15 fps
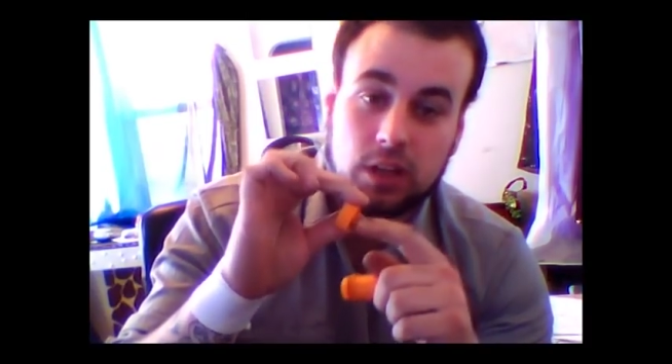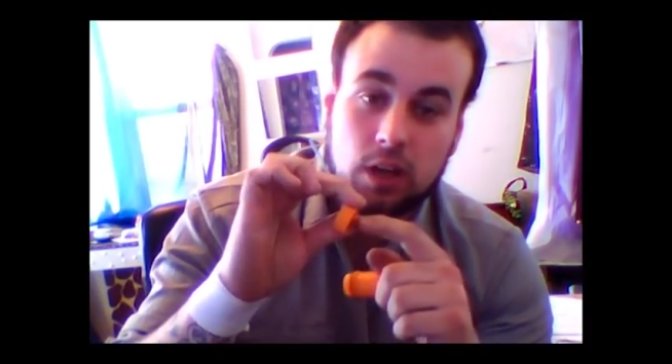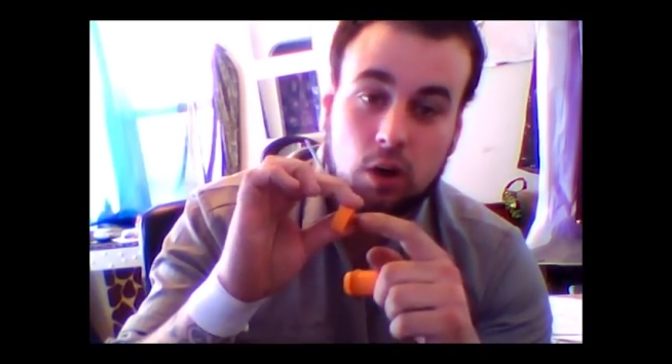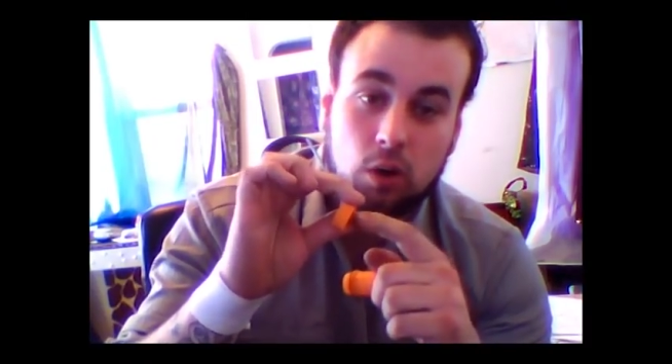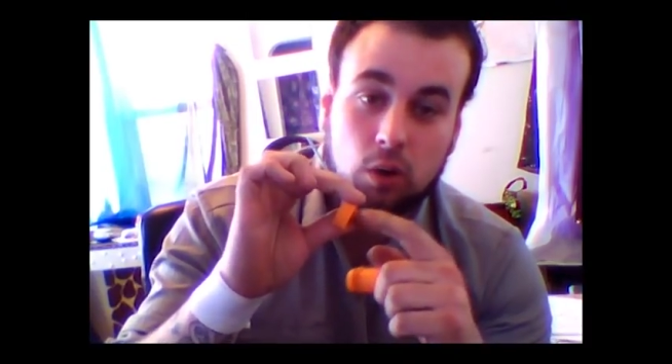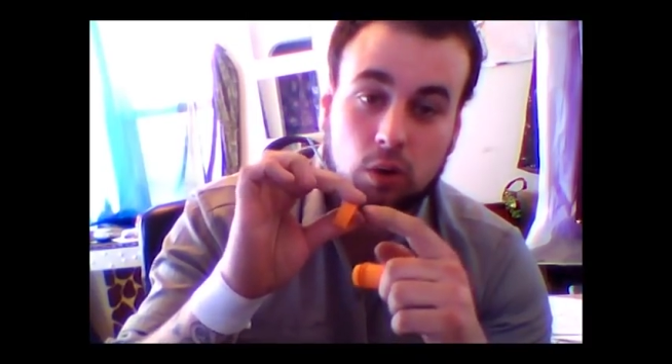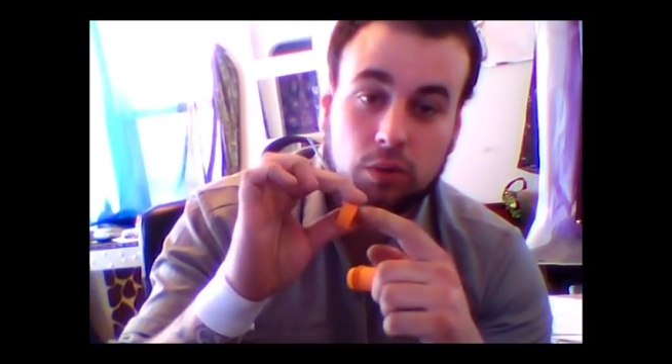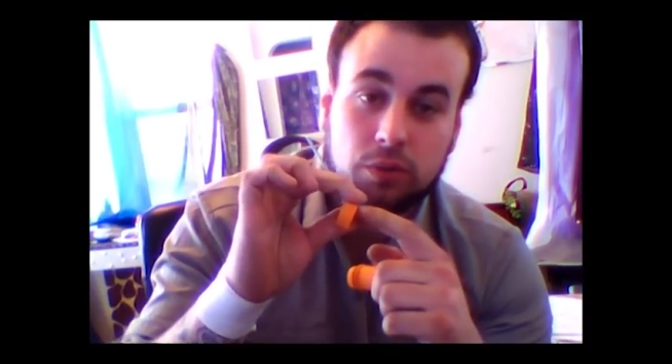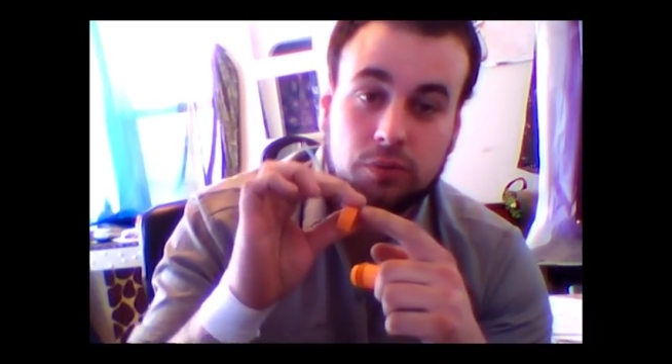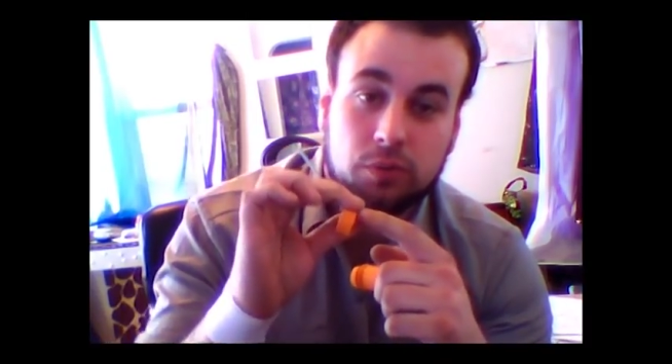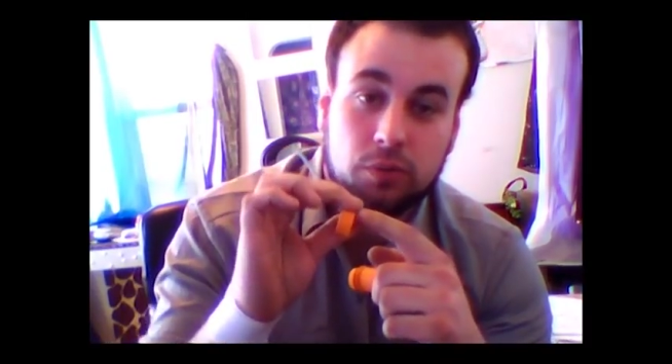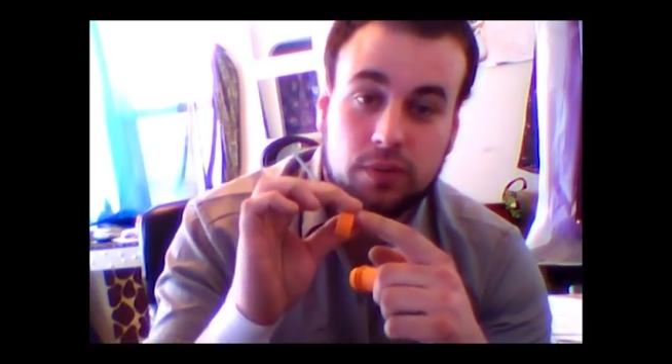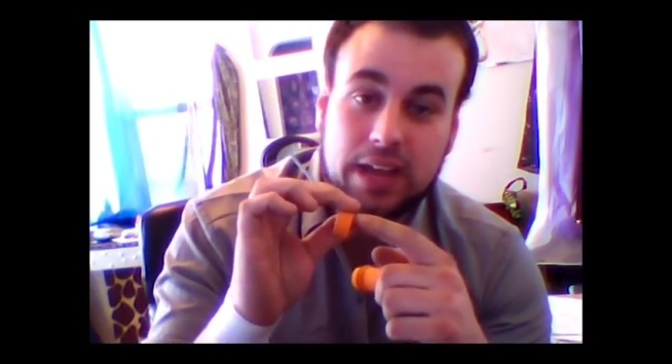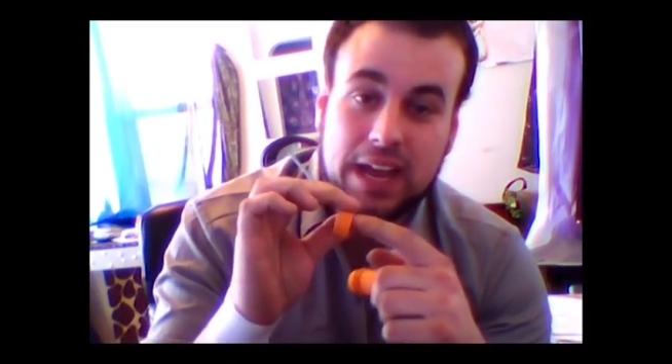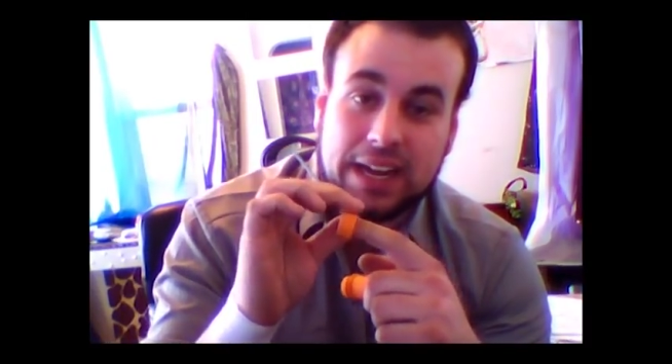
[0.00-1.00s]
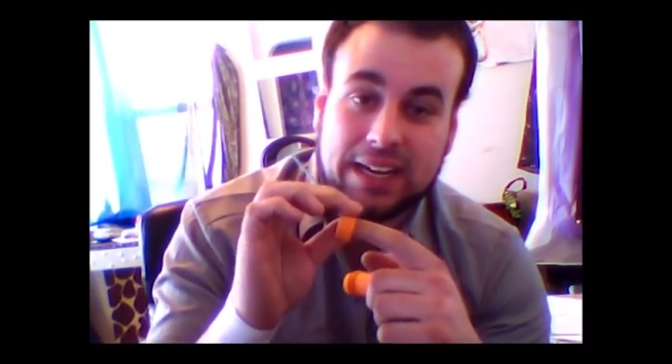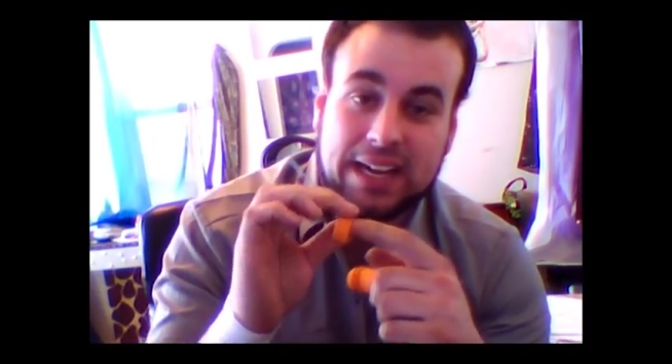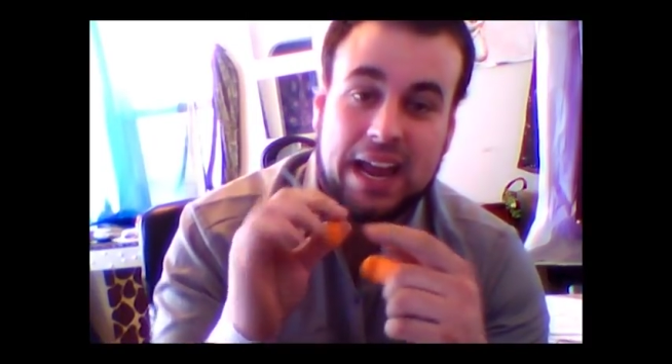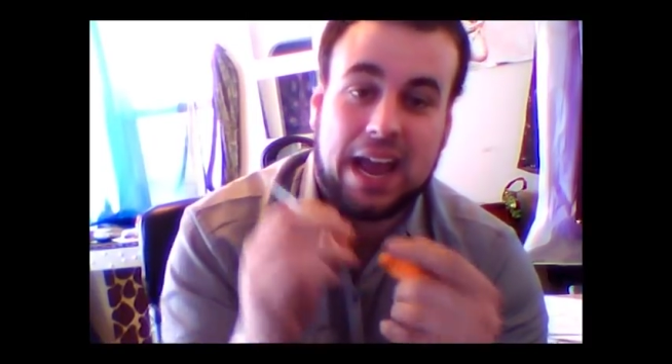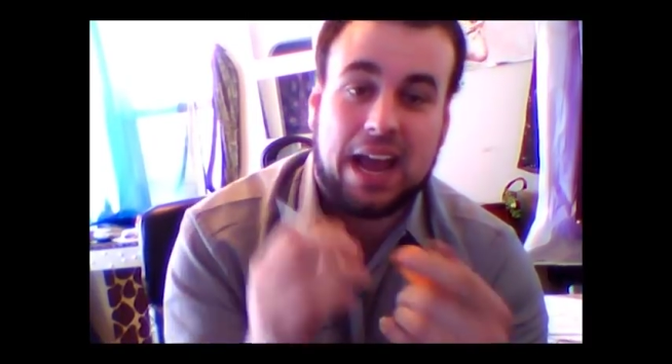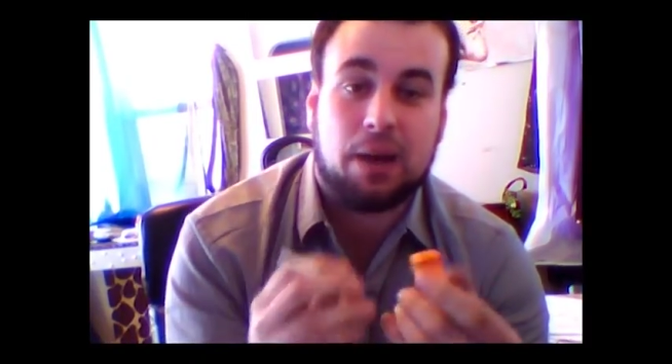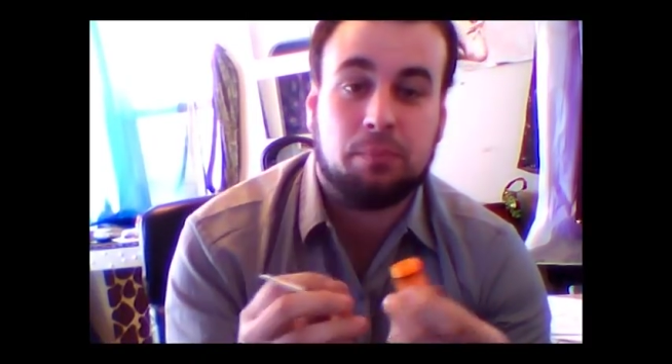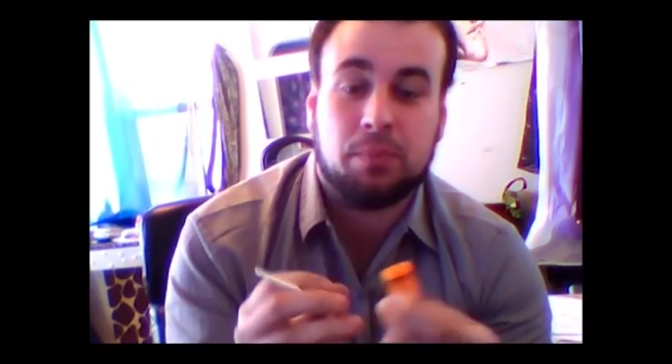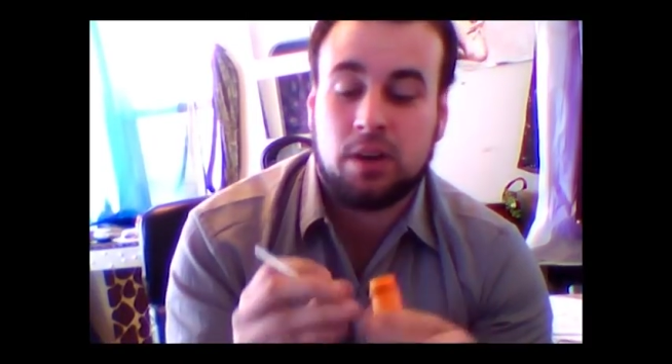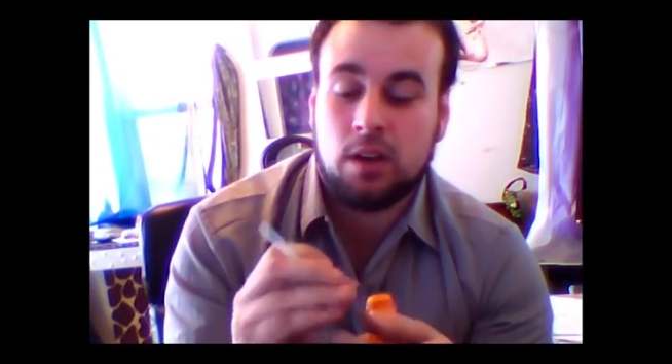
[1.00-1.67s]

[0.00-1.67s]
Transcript: a hole through that cap